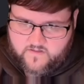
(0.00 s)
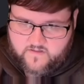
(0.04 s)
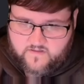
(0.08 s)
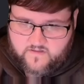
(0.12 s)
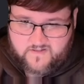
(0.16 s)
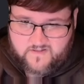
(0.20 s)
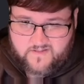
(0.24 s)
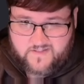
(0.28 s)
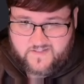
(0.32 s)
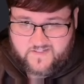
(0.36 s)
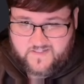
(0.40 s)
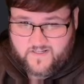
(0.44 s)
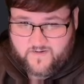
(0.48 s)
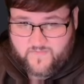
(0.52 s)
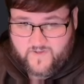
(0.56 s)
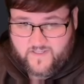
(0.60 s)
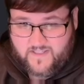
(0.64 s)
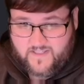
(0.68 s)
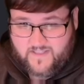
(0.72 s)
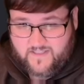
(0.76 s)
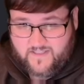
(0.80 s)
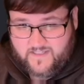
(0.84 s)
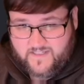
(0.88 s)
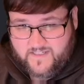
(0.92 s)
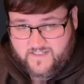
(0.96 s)
And it's going to be
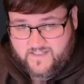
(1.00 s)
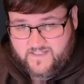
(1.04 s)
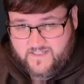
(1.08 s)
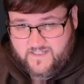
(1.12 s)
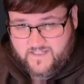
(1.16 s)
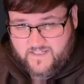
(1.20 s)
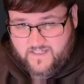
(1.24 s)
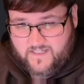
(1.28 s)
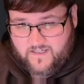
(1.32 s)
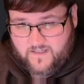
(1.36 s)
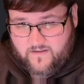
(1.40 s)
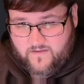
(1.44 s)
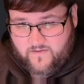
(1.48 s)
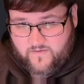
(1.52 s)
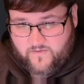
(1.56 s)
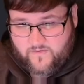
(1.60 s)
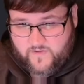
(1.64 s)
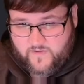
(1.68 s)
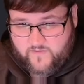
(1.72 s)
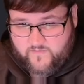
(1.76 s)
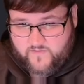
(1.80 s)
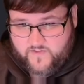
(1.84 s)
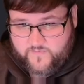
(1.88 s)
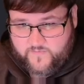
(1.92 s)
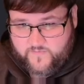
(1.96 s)
at least a 3rd
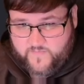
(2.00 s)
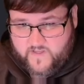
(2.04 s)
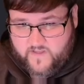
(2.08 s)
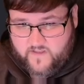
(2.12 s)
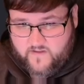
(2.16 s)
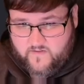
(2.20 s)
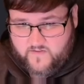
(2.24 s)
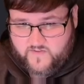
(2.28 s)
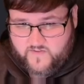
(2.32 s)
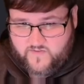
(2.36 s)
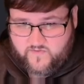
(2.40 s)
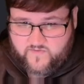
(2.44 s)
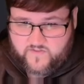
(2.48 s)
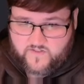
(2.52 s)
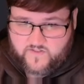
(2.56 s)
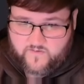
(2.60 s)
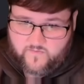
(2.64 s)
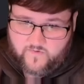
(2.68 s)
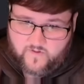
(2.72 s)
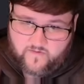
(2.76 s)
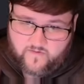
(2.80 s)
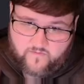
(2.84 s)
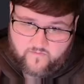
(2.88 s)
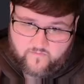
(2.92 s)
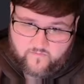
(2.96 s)
level spell, so it's going to
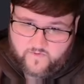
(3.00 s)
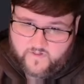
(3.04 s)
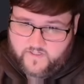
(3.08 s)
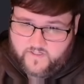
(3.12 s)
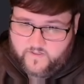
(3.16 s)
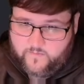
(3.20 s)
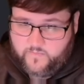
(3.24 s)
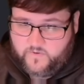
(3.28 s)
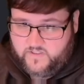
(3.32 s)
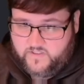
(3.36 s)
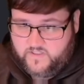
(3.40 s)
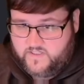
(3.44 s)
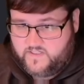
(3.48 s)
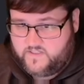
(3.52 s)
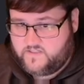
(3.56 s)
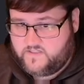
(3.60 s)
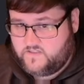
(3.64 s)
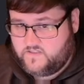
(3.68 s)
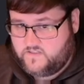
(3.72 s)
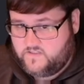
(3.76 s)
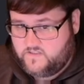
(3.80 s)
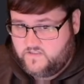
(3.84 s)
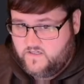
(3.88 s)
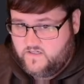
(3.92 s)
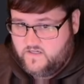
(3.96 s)
be 3
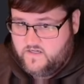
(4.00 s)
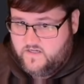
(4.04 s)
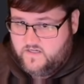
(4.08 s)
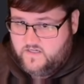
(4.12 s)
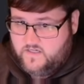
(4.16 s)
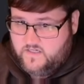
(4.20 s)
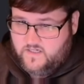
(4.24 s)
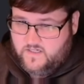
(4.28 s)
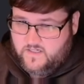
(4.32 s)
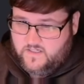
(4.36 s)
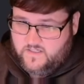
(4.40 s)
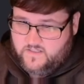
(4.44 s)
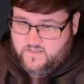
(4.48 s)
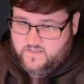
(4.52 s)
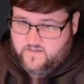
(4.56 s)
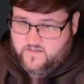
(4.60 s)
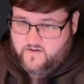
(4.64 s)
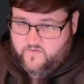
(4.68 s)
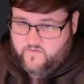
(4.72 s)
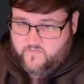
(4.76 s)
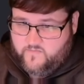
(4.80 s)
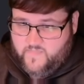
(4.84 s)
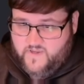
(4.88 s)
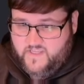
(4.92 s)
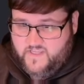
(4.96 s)
plus
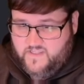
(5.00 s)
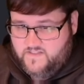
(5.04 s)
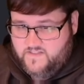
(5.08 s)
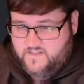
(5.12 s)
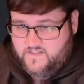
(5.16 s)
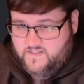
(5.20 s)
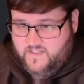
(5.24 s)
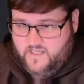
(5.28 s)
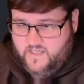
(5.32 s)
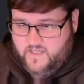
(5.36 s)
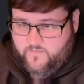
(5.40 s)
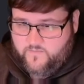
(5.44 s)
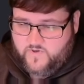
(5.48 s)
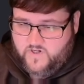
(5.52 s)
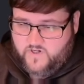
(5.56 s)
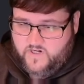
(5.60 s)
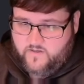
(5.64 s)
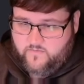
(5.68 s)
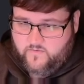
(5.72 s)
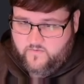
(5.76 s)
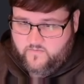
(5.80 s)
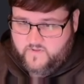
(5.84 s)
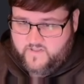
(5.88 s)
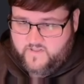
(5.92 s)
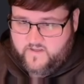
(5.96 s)
your main stat,
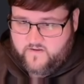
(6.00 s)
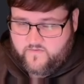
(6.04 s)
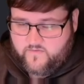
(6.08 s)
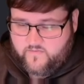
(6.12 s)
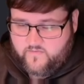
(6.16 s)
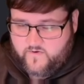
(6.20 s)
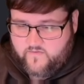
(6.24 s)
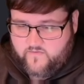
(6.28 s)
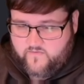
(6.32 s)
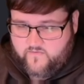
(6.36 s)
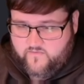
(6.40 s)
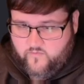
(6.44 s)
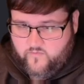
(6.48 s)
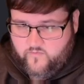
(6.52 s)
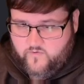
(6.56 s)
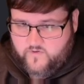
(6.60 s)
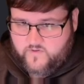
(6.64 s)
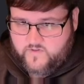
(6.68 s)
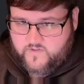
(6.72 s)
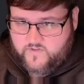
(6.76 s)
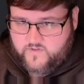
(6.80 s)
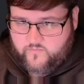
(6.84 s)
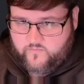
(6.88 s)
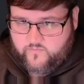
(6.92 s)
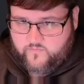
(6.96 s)
probably a 3 or 4,
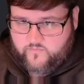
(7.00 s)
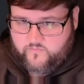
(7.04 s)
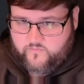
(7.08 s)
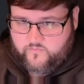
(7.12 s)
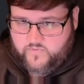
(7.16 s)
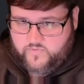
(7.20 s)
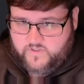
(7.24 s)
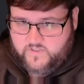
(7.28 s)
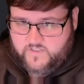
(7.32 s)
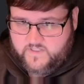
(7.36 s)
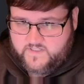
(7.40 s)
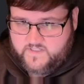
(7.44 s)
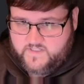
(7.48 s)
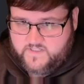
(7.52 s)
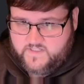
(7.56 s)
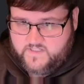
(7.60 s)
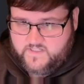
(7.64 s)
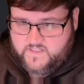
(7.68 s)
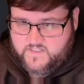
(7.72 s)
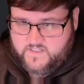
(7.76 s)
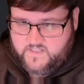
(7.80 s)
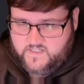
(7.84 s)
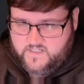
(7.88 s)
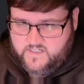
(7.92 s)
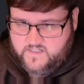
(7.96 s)
so plus
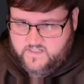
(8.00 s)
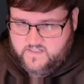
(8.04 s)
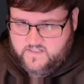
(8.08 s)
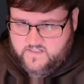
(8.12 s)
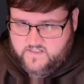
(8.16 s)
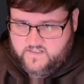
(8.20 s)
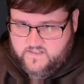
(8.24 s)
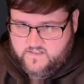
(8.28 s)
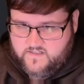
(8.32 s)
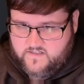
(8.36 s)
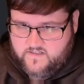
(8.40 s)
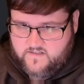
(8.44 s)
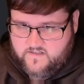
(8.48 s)
6.